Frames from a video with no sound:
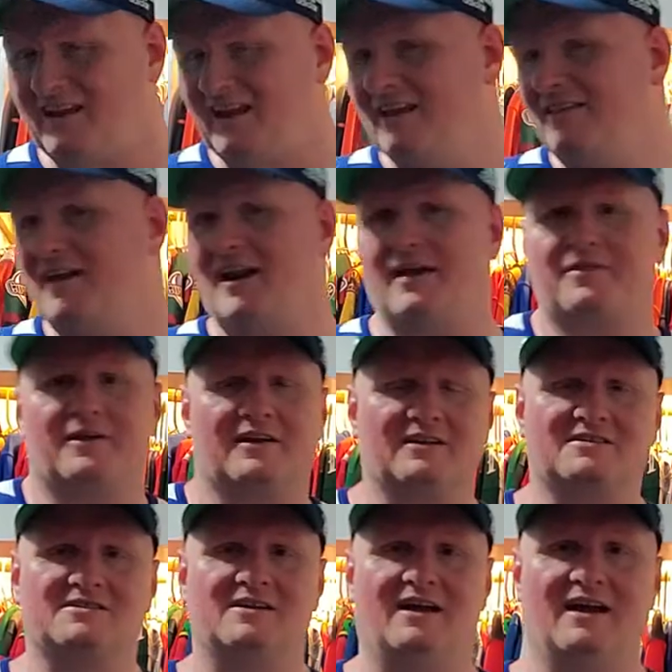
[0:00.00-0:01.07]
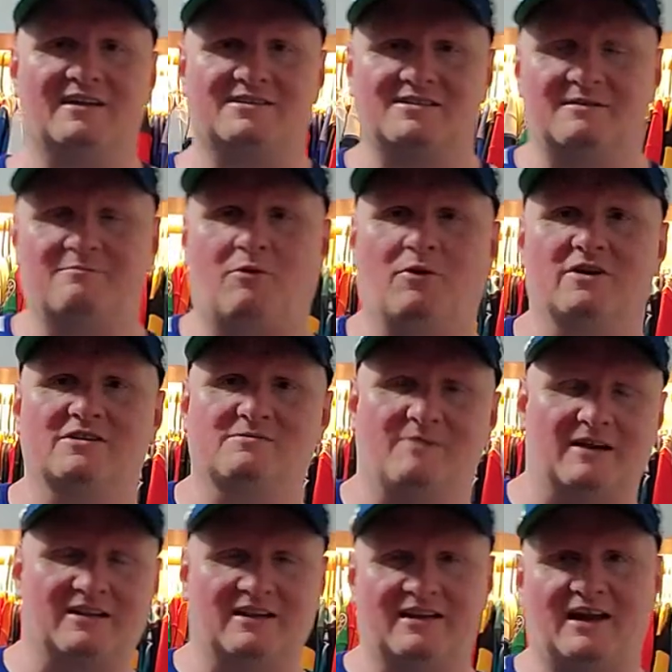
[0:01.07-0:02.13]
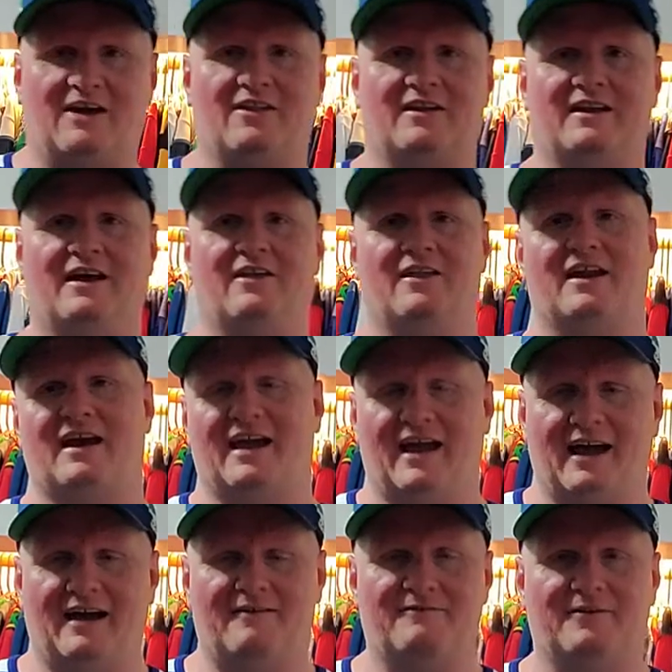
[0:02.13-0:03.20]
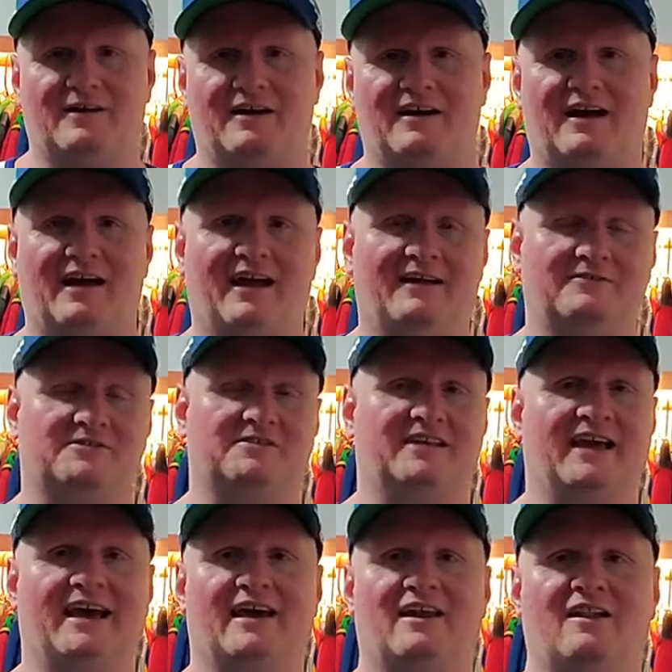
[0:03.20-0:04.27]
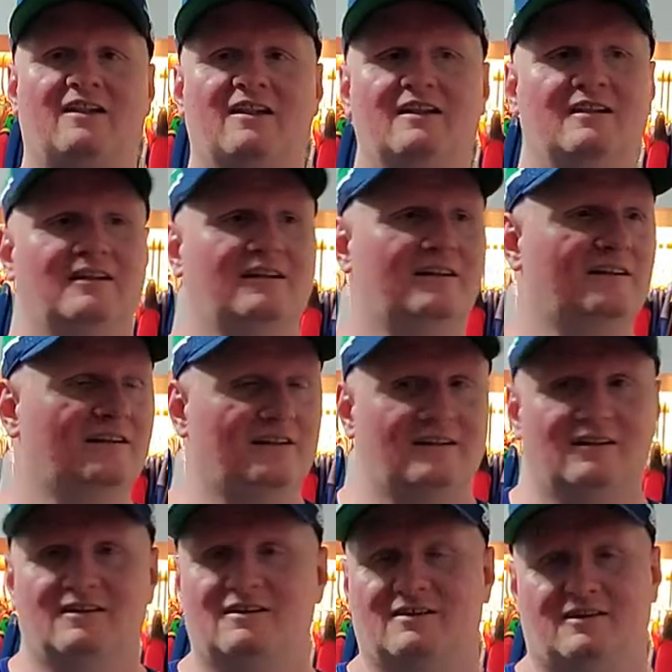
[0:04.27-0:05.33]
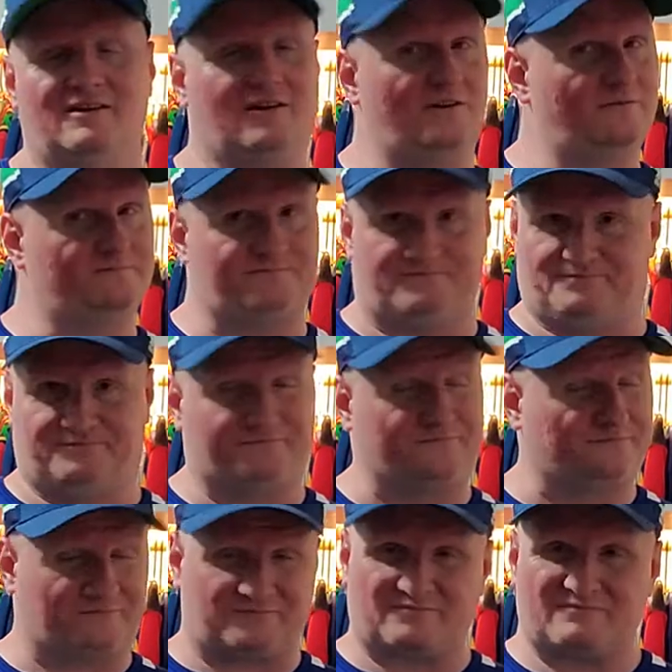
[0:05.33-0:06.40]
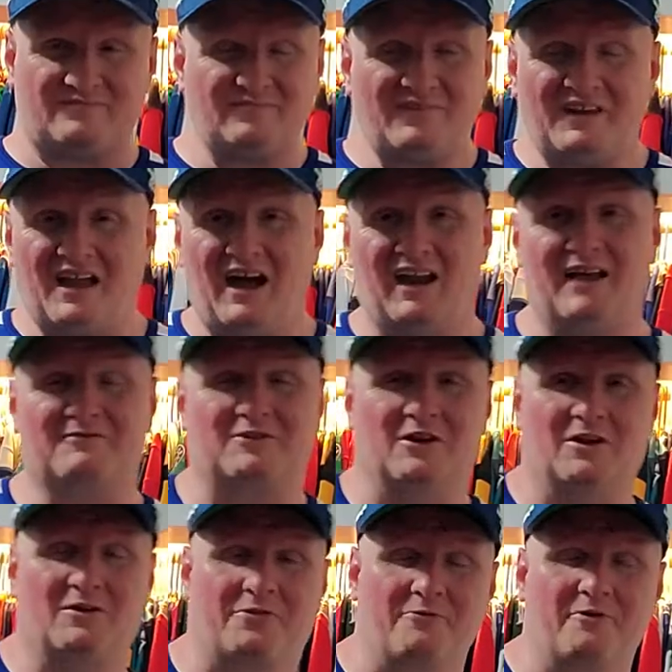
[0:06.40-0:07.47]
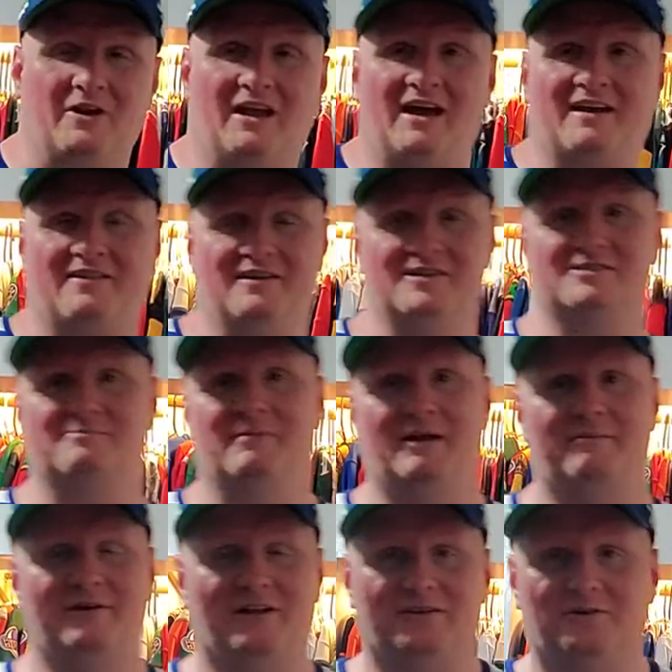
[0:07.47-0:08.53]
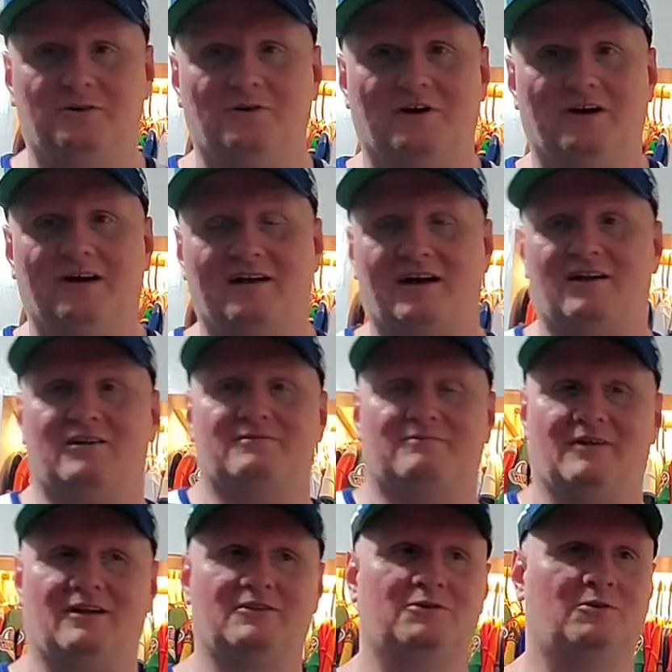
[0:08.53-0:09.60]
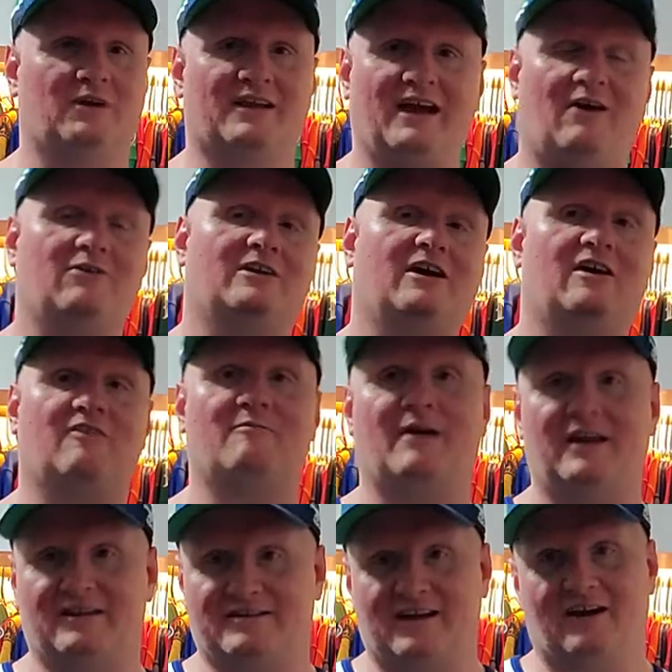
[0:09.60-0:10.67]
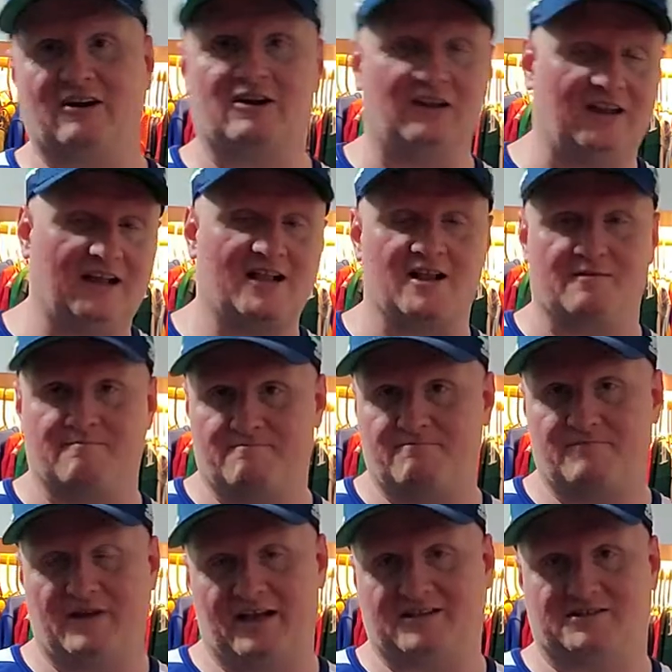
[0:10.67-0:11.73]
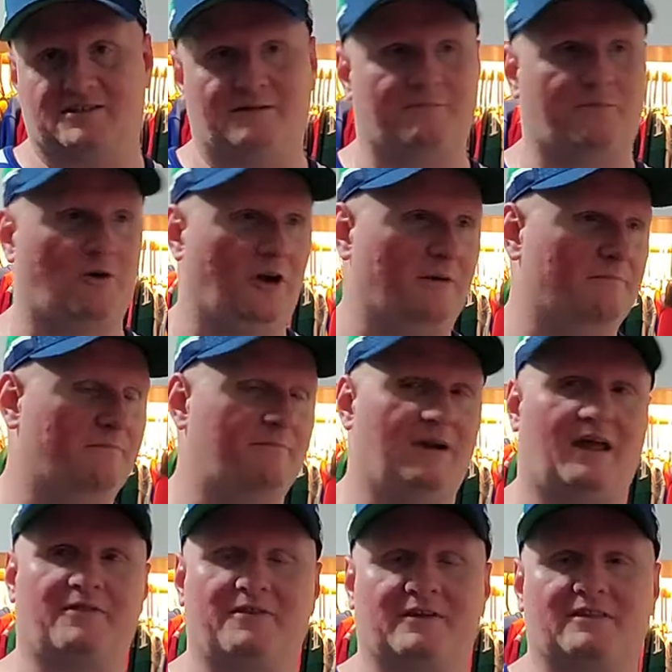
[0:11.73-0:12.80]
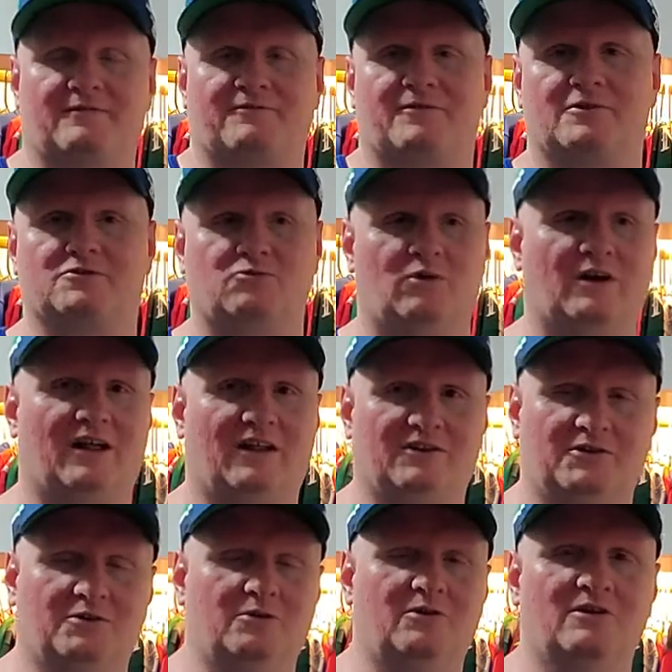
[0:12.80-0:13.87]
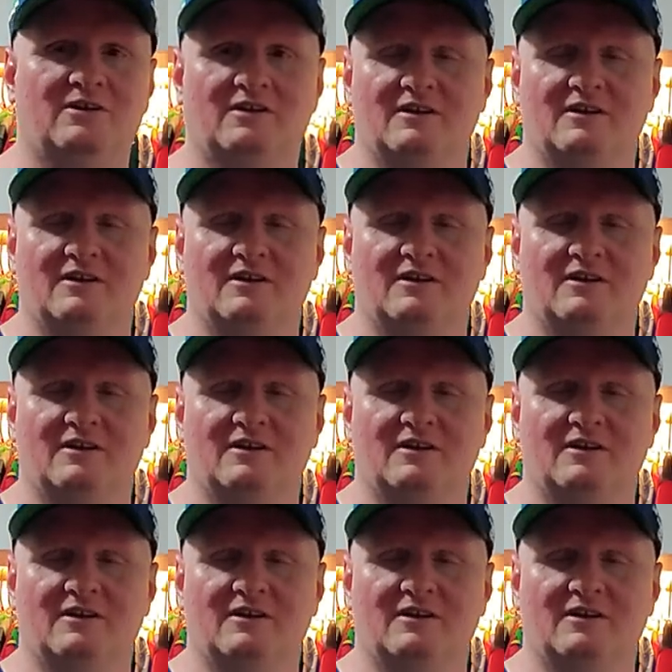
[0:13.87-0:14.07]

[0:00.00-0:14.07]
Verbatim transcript: and then I think it's uh, at some point, especially now that now that I have uh, I have Seattle, you know, I'll have to look through a lot of these and maybe I'll do a, uh, I'll I'll do a countdown of my entire collection at some point. But I think the first one I'll do